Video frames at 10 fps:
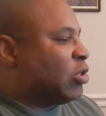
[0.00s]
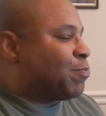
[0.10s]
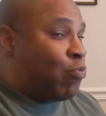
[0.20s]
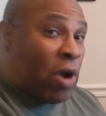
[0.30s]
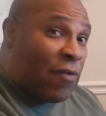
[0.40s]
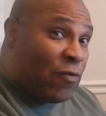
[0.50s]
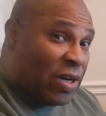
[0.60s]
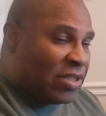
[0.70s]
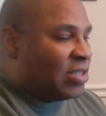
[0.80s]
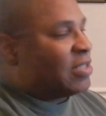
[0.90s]
it's
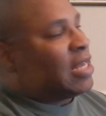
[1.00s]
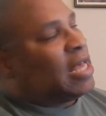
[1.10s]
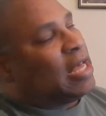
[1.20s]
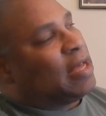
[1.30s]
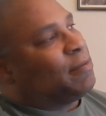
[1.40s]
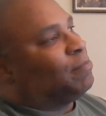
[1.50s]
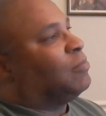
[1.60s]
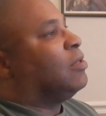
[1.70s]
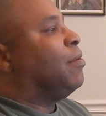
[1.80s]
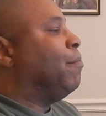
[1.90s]
preference
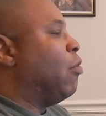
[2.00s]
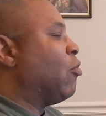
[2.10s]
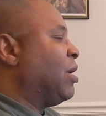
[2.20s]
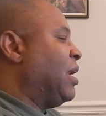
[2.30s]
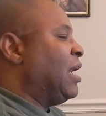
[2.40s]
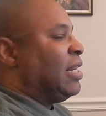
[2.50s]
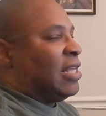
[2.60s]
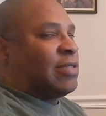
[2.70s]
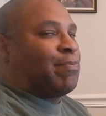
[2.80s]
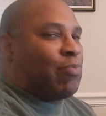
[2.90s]
more than
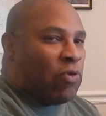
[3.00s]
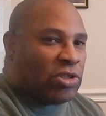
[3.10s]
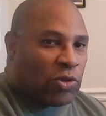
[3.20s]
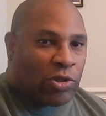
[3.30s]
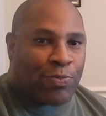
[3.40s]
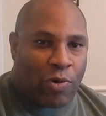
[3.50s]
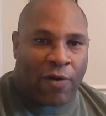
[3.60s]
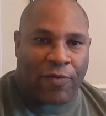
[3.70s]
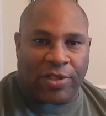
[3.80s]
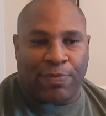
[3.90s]
it's
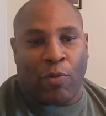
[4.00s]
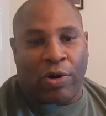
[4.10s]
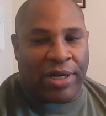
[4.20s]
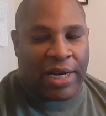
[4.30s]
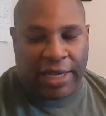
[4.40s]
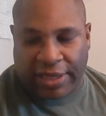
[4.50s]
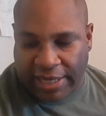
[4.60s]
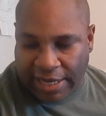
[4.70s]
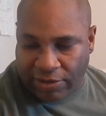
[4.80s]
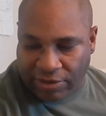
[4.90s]
preference more than
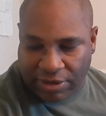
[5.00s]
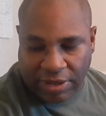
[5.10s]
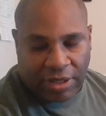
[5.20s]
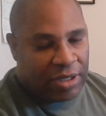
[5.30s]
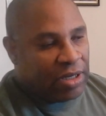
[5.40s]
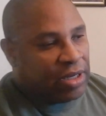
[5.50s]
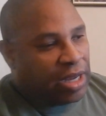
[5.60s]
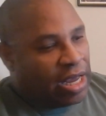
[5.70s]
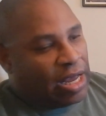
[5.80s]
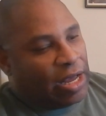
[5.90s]
anything else.
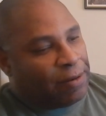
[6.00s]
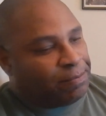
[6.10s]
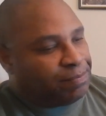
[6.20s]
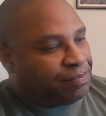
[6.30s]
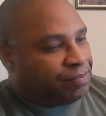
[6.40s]
Now,